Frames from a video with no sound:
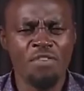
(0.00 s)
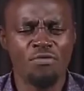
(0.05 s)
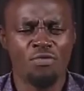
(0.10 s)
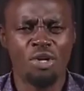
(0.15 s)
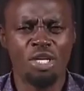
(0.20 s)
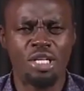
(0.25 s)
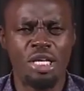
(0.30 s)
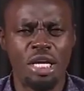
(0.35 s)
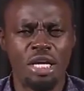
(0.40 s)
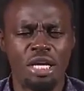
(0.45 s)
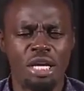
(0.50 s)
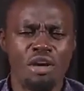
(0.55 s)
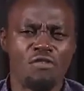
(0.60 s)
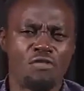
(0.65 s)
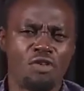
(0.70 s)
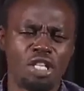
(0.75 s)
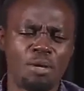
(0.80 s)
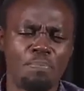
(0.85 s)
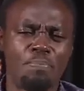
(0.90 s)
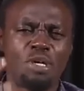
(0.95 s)
every day.
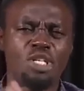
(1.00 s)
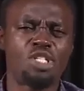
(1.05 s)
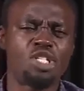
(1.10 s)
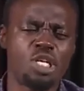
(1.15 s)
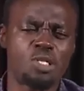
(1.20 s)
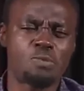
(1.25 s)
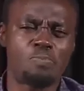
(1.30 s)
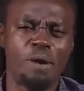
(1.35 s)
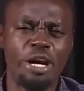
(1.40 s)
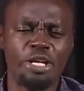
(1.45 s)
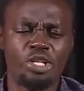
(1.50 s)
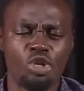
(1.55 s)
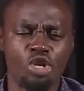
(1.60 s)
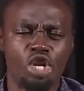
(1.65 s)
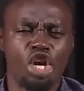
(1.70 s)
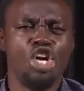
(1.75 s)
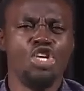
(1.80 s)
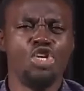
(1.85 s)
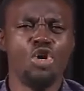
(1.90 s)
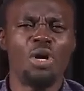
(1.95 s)
For the business
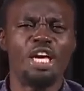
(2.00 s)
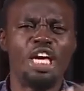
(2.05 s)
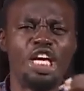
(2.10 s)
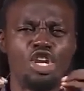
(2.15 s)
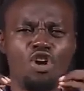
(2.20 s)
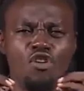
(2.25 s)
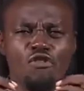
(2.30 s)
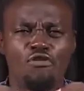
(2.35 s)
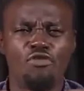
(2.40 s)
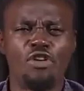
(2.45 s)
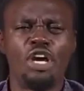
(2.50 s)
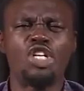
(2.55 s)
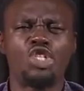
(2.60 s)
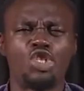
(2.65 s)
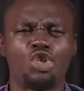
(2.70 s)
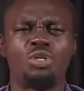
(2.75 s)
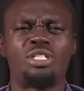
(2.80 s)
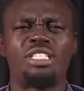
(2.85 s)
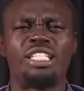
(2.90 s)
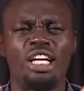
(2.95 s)
person, your
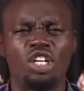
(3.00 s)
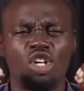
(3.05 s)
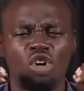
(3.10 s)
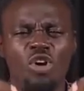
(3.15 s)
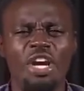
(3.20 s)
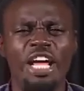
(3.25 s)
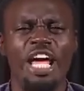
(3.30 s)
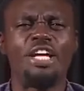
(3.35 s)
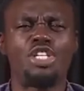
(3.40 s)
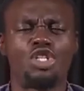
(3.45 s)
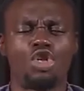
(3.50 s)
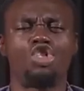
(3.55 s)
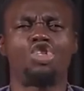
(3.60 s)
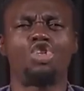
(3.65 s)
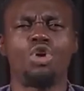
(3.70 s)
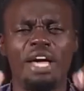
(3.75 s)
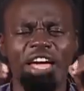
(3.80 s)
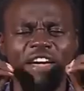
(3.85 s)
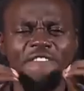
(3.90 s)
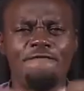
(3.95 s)
innovations and
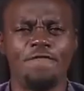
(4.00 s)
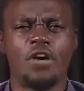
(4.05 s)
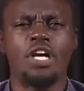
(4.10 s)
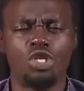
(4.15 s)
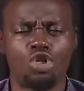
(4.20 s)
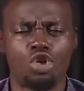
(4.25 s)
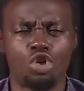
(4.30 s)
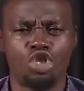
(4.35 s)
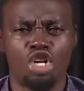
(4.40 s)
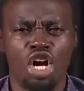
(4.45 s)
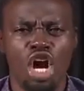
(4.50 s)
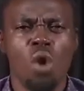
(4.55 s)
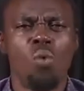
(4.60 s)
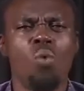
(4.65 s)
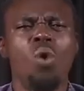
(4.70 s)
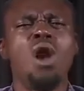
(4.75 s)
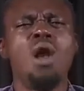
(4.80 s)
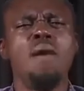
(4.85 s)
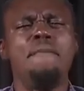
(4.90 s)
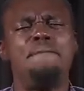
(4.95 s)
creations, your inventions
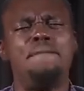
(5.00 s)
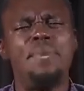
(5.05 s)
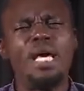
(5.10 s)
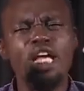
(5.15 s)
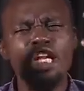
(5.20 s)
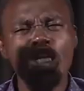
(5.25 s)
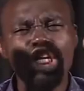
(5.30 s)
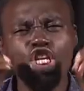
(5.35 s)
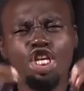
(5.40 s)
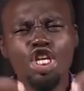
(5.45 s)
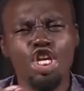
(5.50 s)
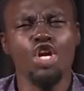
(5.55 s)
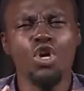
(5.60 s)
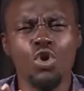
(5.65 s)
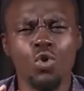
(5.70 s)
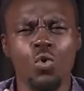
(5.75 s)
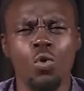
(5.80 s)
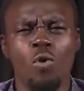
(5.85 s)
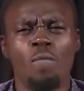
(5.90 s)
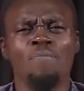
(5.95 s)
will be
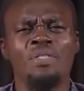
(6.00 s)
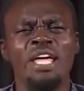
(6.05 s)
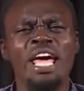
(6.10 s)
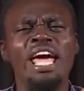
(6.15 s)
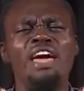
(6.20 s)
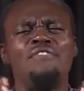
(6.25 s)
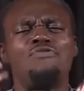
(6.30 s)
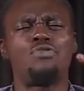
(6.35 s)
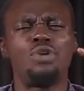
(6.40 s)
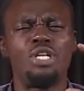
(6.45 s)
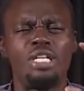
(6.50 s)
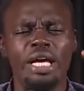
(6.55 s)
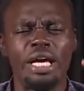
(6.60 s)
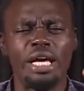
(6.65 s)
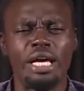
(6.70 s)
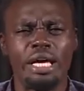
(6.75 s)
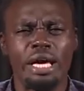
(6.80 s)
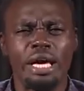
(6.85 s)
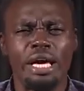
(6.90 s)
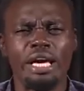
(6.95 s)
new every
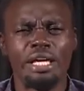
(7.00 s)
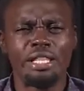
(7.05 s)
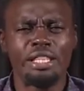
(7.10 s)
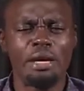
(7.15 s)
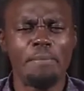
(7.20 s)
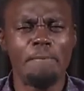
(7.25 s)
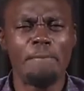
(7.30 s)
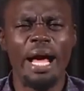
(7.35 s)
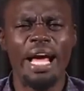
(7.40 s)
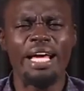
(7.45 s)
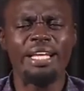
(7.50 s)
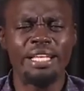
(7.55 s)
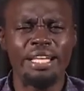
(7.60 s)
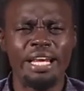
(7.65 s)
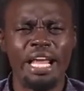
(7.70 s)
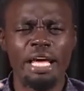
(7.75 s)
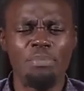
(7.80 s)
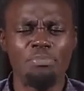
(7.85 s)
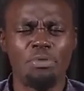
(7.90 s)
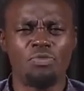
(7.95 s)
day in the
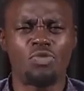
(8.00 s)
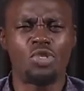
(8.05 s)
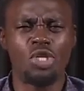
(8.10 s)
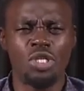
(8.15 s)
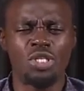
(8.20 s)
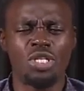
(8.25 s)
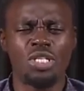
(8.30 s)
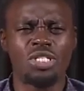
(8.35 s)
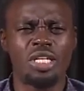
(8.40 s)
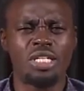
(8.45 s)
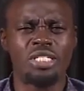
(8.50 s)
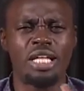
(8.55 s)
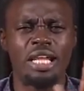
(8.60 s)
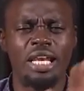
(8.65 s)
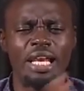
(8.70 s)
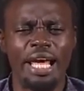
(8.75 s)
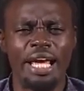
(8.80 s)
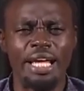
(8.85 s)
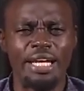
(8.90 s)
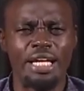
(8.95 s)
mighty name of Jesus. There's
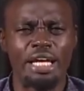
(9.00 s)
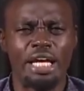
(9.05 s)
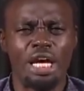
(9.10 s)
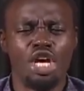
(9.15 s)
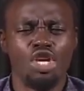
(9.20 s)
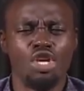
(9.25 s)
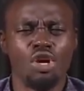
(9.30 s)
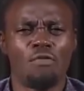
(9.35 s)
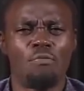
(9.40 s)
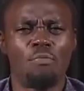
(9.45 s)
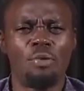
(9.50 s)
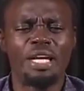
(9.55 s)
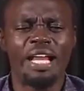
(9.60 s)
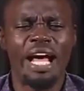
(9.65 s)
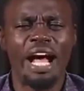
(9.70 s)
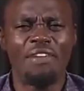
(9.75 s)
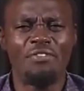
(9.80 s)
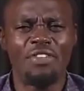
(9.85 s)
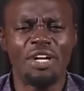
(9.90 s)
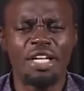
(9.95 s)
a lady You've
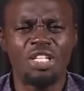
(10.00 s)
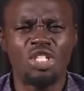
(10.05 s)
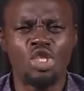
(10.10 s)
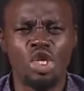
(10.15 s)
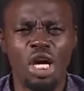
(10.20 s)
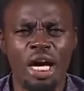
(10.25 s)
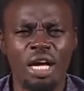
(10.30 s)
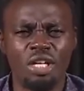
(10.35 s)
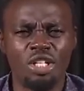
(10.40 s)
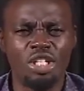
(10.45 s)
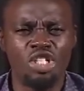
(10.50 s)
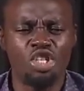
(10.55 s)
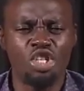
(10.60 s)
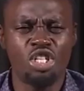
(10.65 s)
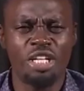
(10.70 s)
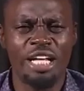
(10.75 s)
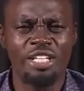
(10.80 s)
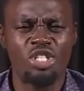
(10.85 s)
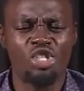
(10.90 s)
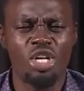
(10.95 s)
been having a child,
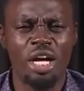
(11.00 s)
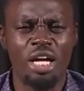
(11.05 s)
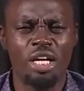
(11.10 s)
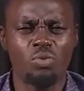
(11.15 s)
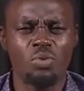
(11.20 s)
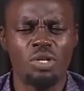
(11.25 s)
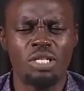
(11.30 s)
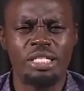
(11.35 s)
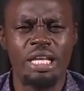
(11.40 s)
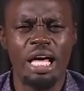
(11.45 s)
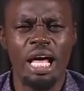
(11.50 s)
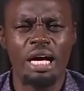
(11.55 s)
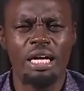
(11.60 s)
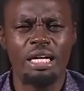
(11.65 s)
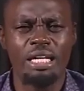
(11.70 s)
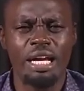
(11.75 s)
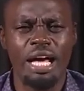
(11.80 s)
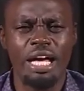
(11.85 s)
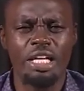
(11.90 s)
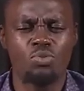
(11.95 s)
that child was
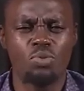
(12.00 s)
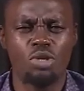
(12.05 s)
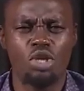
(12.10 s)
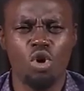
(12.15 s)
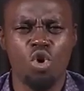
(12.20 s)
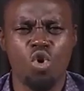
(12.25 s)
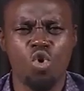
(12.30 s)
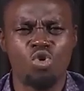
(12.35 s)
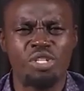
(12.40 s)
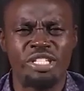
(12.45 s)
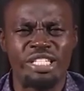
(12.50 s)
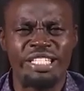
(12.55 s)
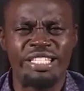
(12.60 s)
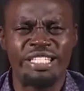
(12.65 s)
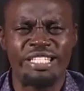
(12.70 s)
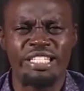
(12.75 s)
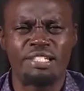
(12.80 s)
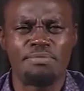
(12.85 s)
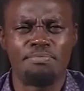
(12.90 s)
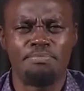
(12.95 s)
diagnosed with
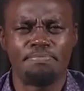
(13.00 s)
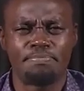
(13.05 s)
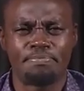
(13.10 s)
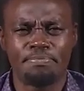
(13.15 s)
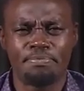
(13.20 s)
autism.